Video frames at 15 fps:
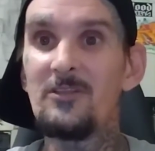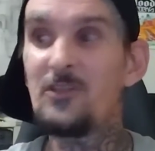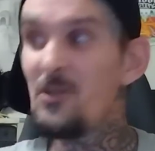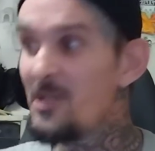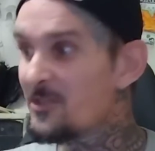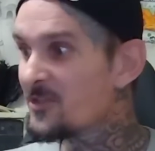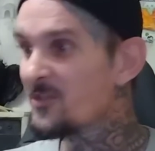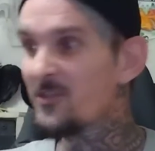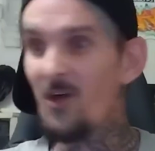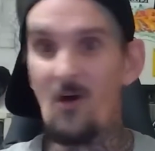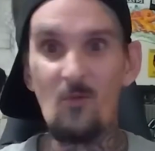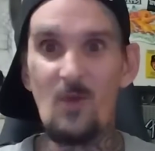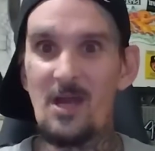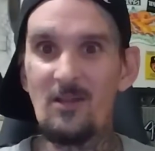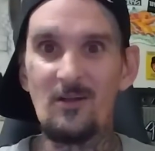Dude, it's just
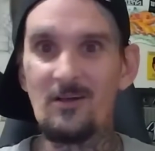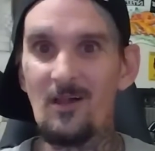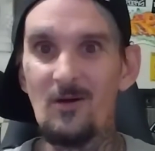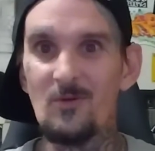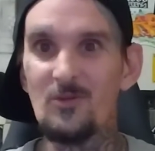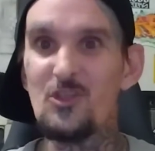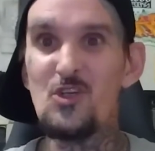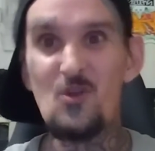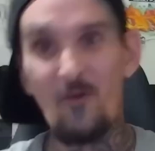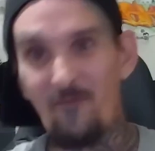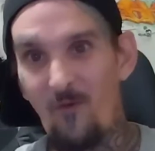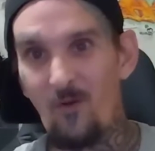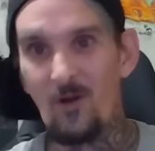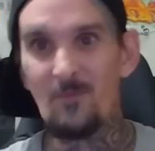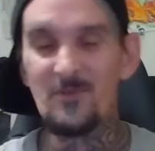all regular clothes.
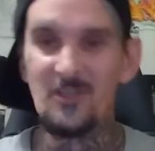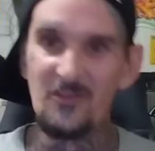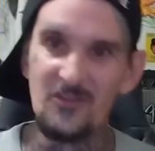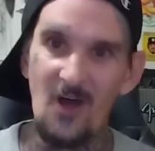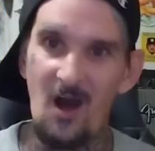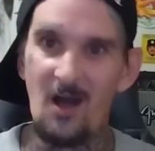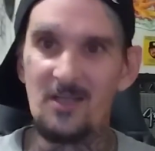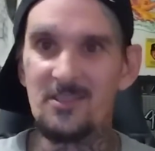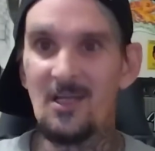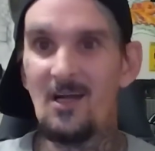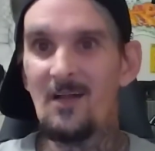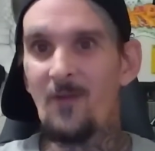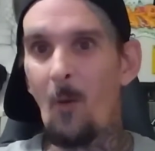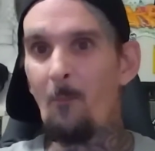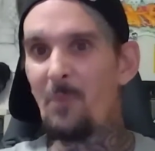Uniforms, the socks,
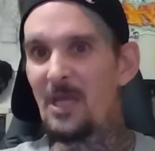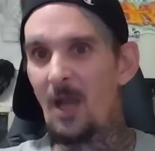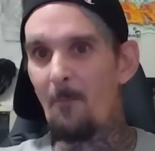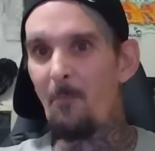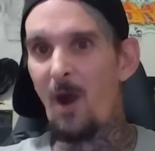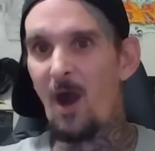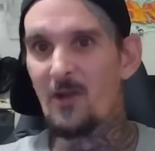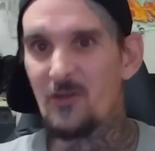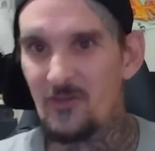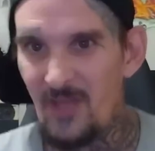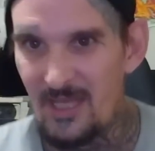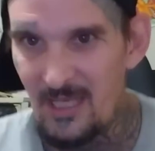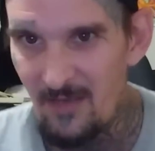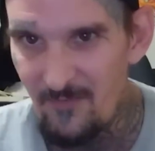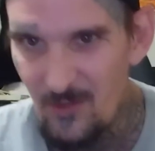the beat up boxers
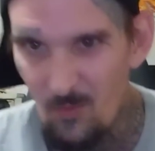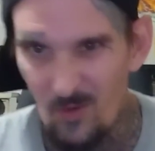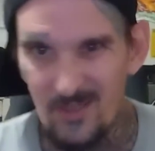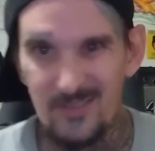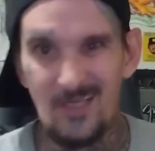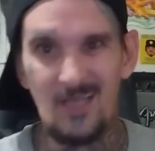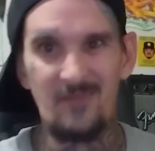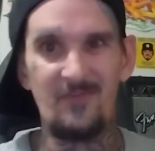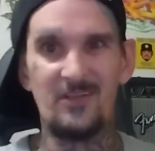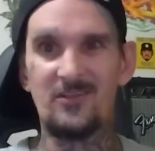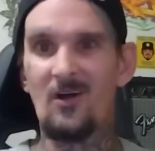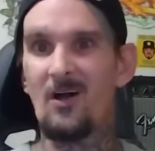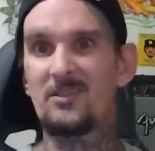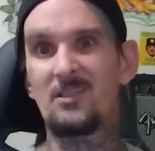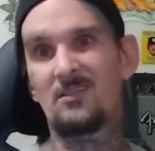they give you, one size
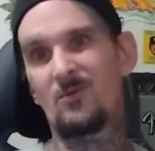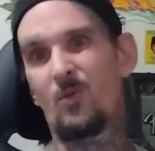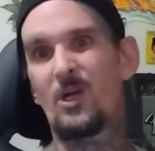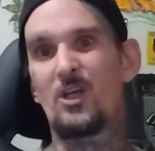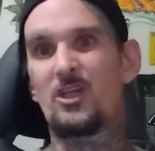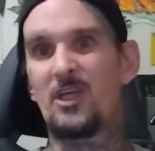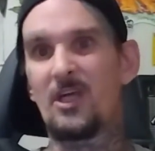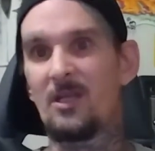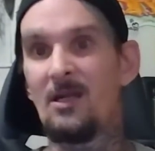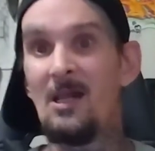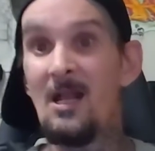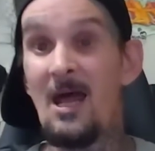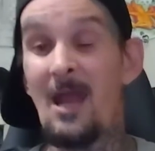fits all, the weird shit.